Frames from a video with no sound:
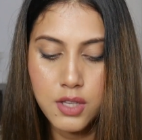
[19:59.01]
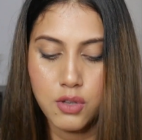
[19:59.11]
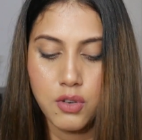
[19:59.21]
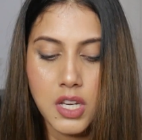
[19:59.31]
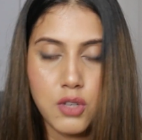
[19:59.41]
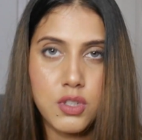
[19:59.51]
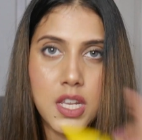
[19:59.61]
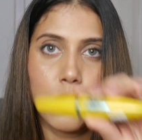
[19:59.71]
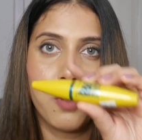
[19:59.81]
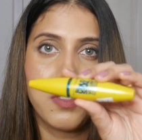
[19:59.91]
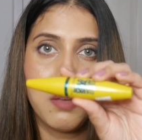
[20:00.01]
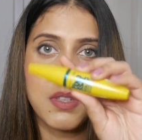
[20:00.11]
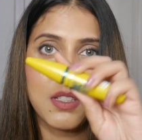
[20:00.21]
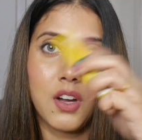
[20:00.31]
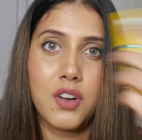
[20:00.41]
So you need to take off the
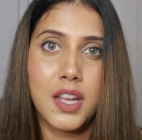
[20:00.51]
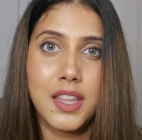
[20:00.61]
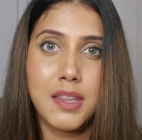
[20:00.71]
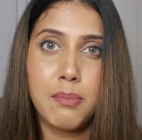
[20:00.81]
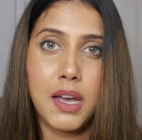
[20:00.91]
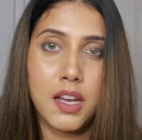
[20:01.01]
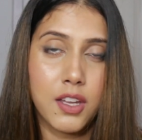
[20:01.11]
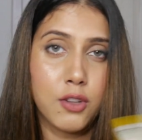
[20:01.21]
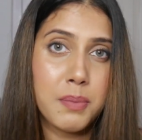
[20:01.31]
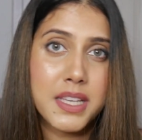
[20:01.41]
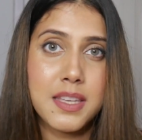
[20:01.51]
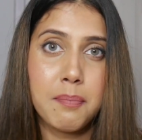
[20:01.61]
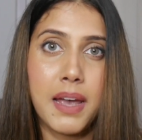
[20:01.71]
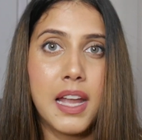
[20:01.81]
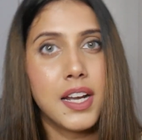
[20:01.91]
mascara in the mixing
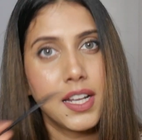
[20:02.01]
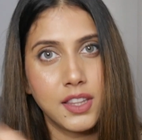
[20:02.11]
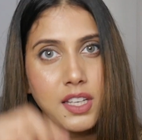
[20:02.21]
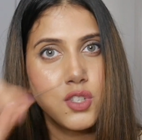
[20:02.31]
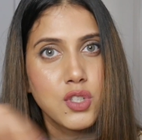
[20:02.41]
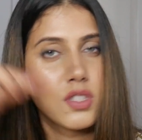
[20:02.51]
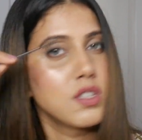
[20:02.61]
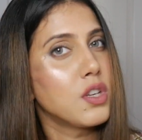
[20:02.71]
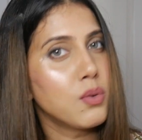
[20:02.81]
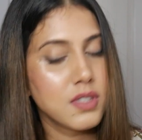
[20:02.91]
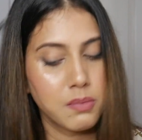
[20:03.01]
palette and then just use the